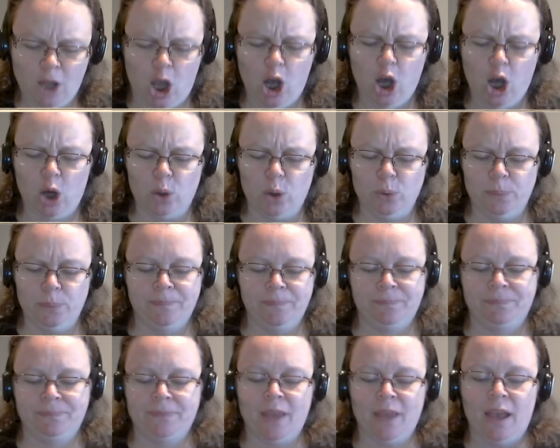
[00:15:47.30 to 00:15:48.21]
Oh,
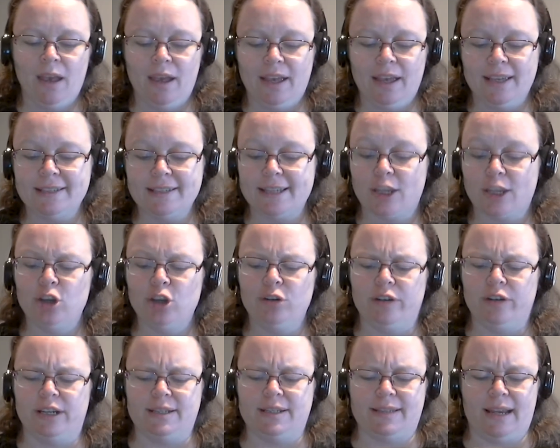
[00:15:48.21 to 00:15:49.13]
he's a
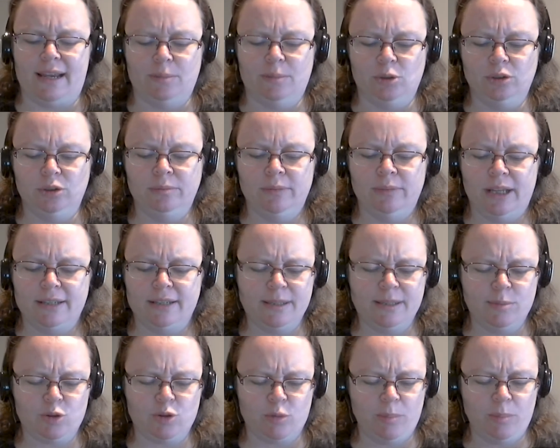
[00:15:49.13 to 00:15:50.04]
curious animal, and
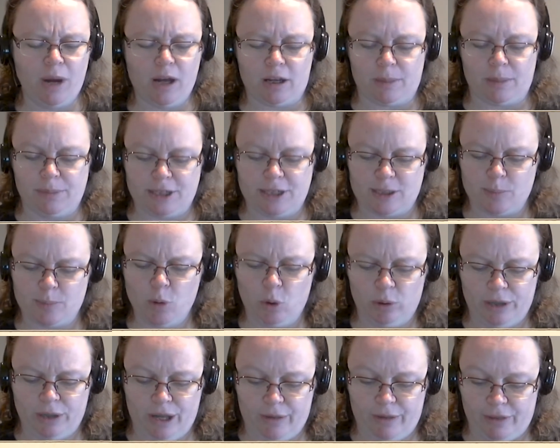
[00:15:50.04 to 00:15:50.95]
seems remarkably
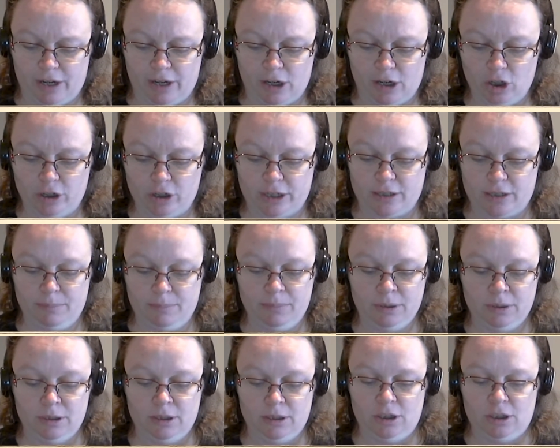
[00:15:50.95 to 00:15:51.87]
small now that I look at him.
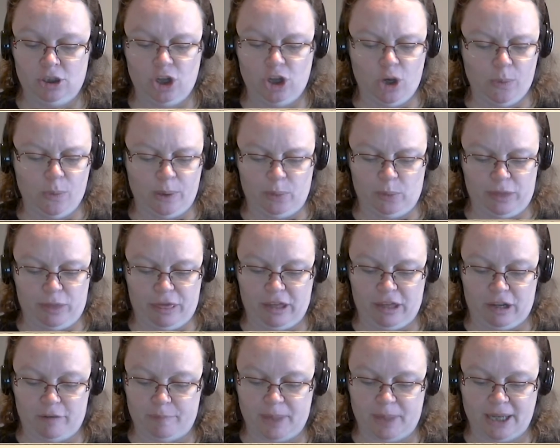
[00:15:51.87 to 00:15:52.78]
No one would
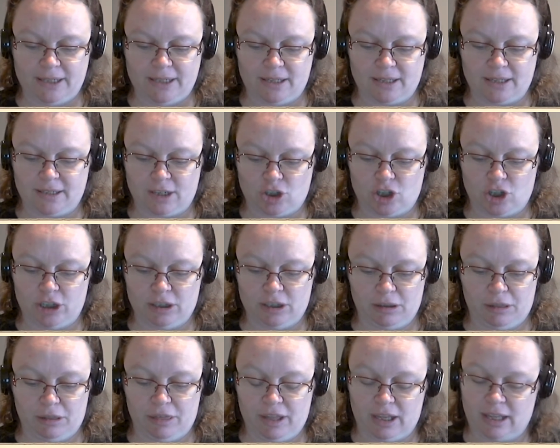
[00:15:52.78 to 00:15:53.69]
think of biting such a
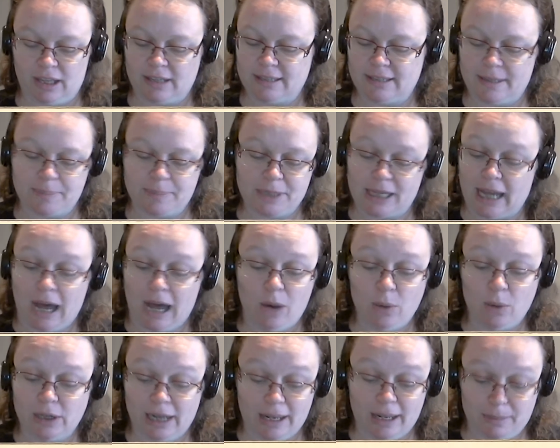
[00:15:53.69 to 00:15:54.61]
little thing except a
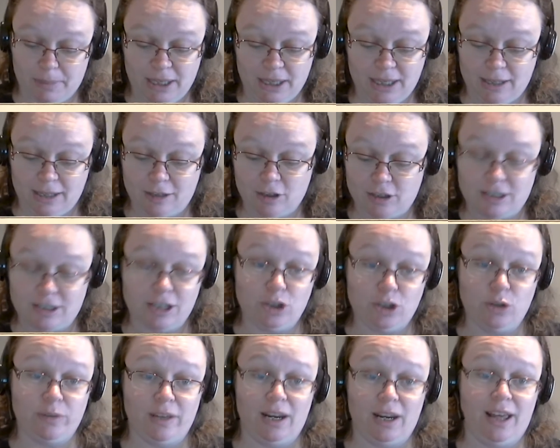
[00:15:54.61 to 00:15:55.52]
coward like me,
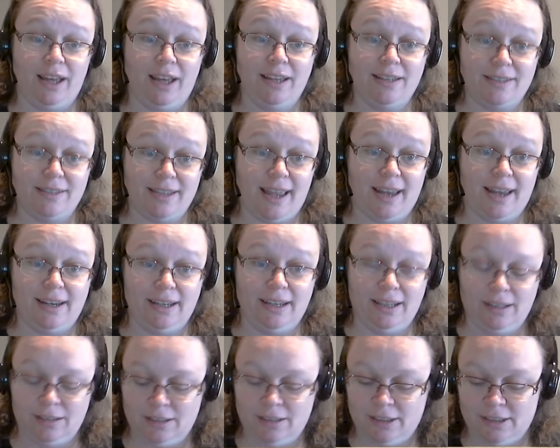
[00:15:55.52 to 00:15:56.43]
continued the lion
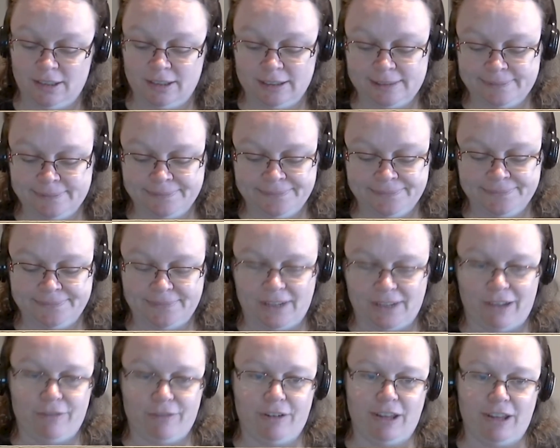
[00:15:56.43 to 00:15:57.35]
sadly.
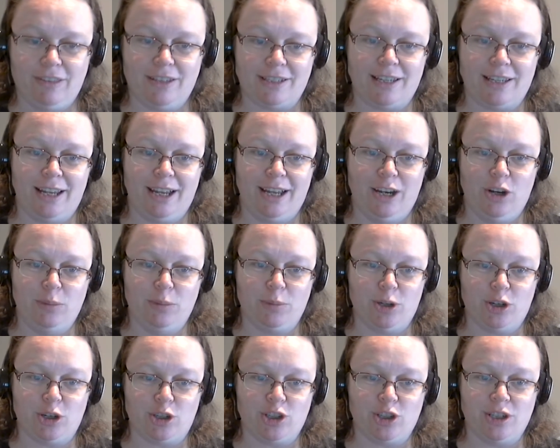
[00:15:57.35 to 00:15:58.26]
I find this lion
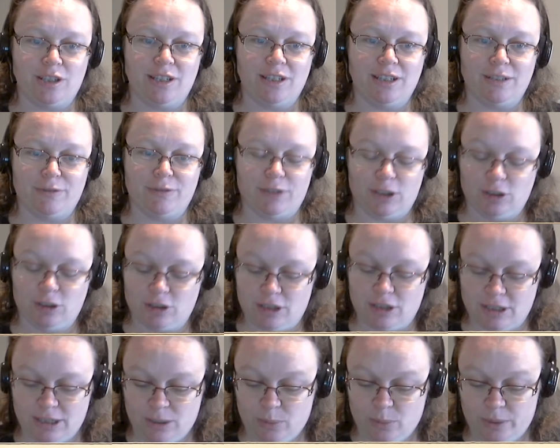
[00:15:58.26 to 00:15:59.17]
obnoxious and difficult to
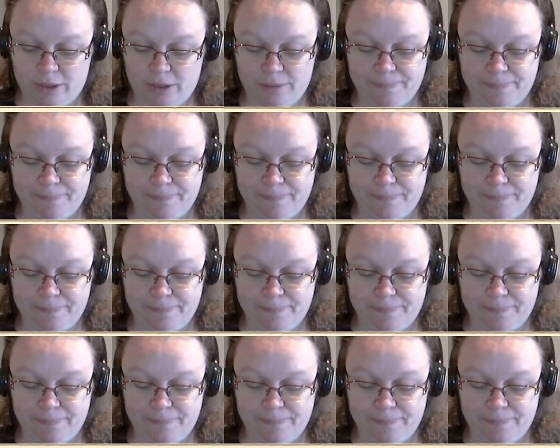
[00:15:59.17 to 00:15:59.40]
deal with.